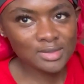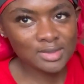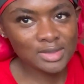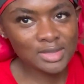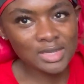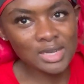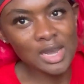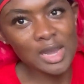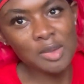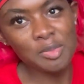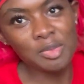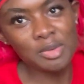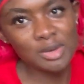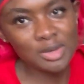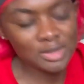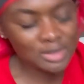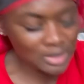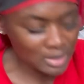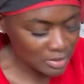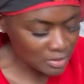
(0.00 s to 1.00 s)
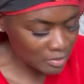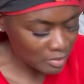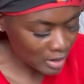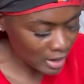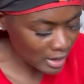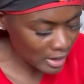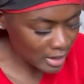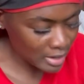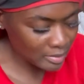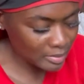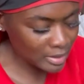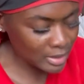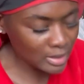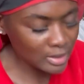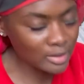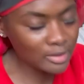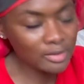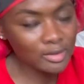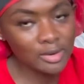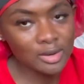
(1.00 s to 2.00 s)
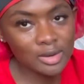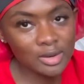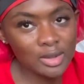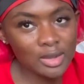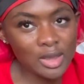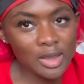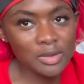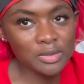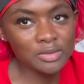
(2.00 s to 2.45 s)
diaper, and a wipe. And I